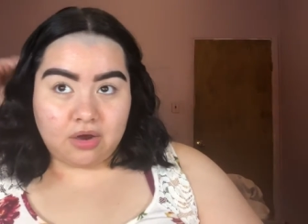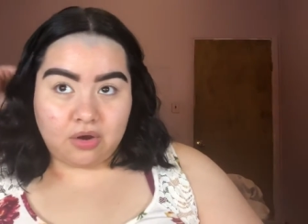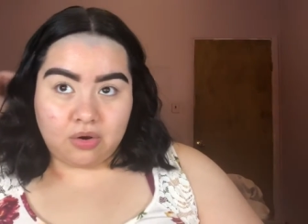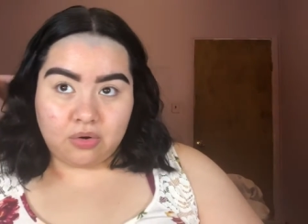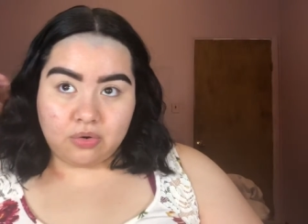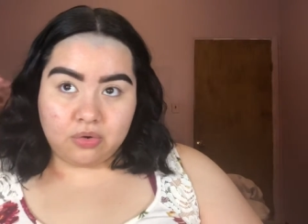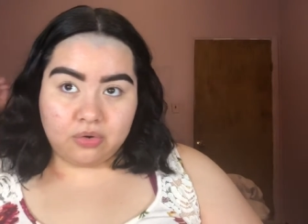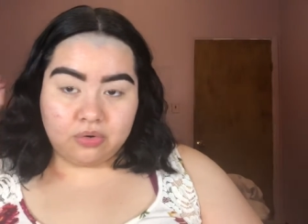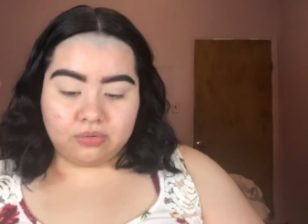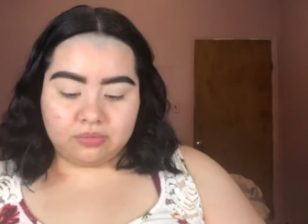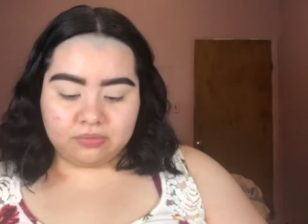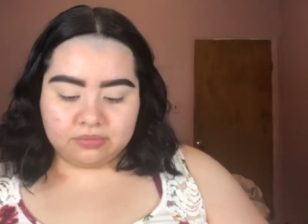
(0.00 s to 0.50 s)

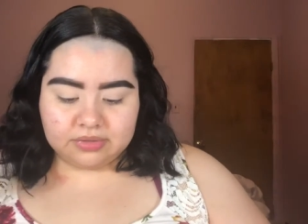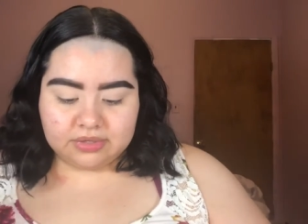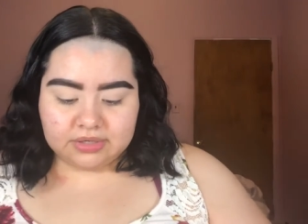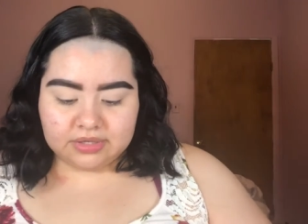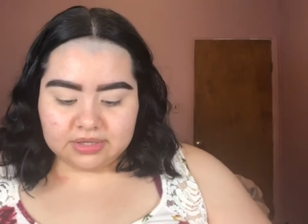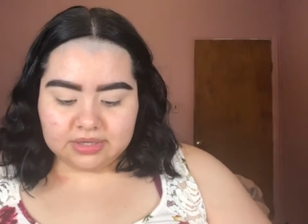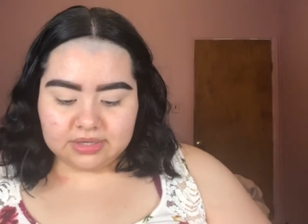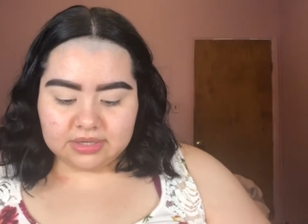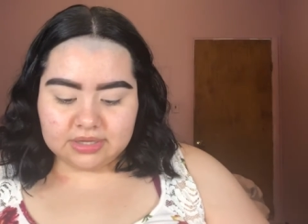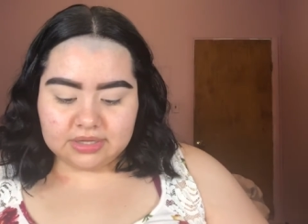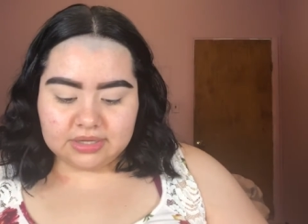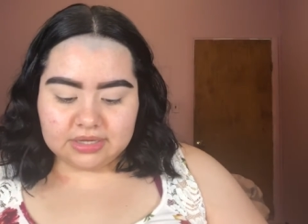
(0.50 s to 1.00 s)
own
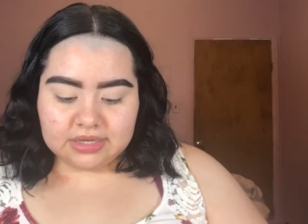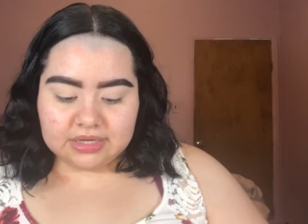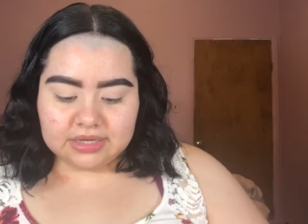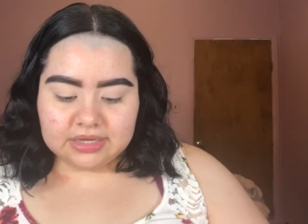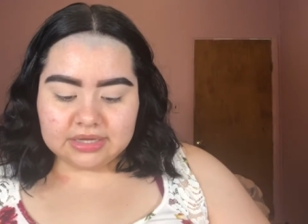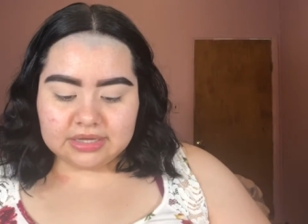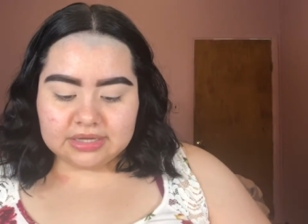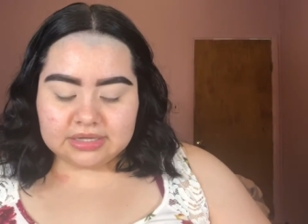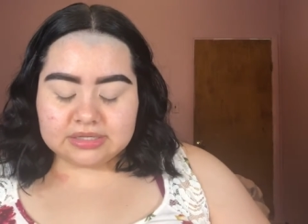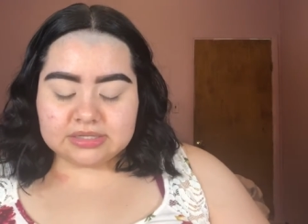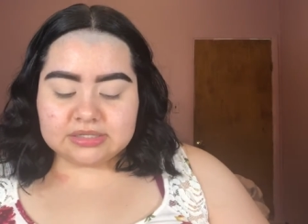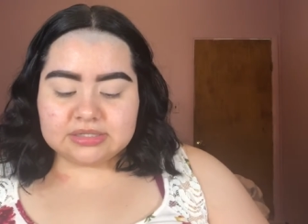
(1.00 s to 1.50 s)

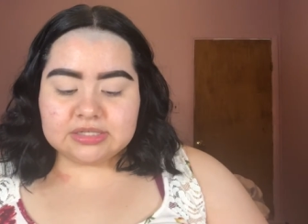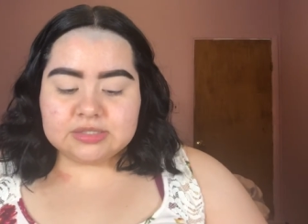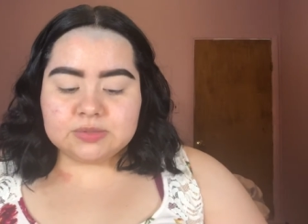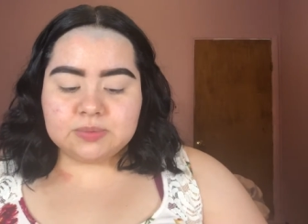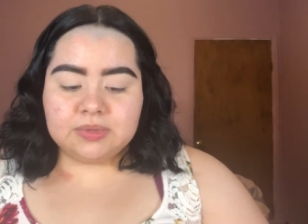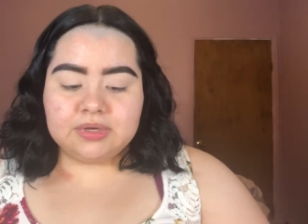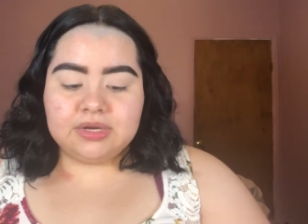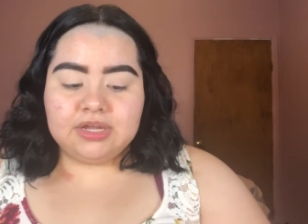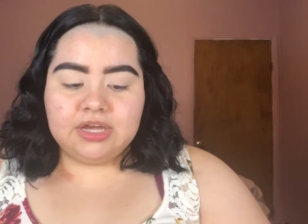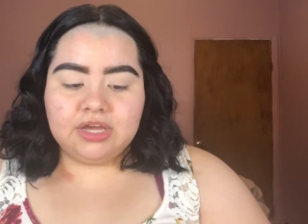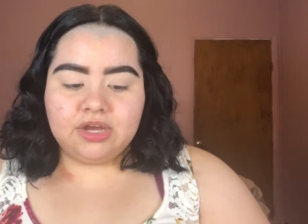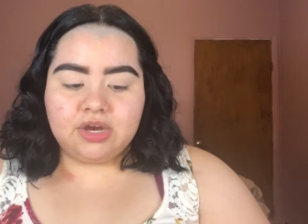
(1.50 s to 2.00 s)
is this
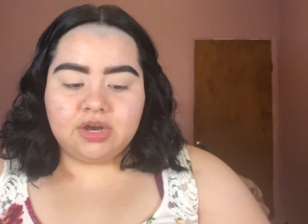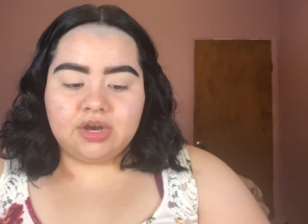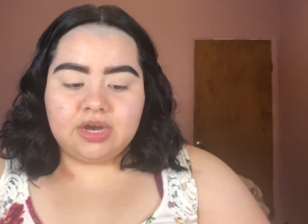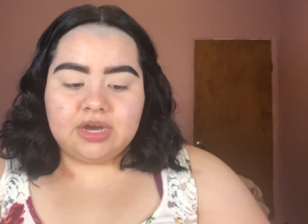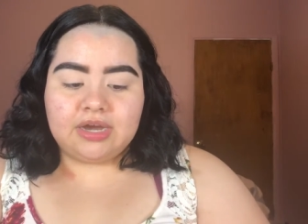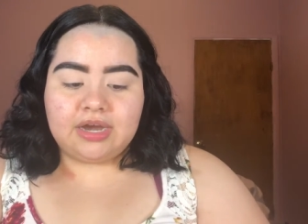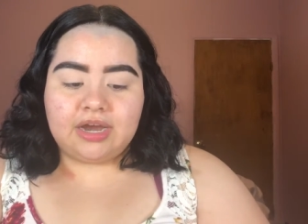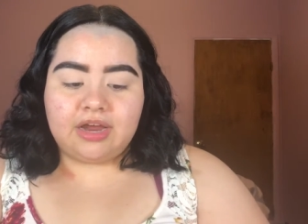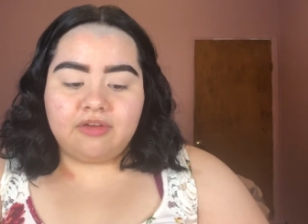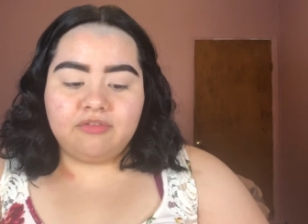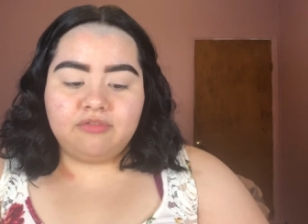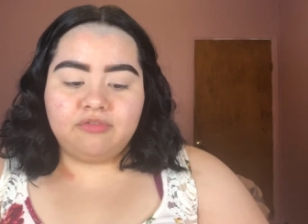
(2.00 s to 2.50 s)
one here
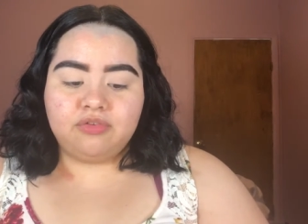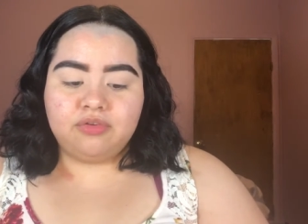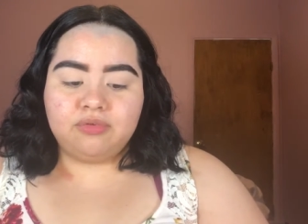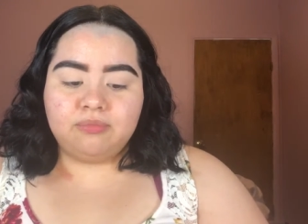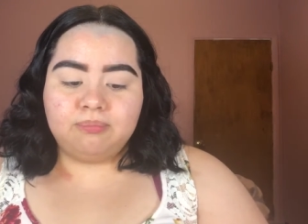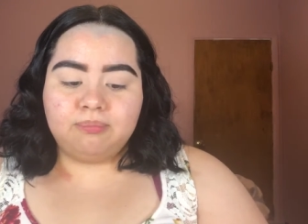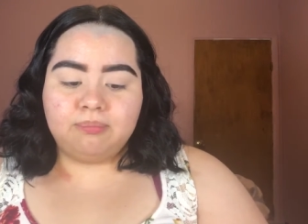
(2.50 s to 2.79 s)
and I've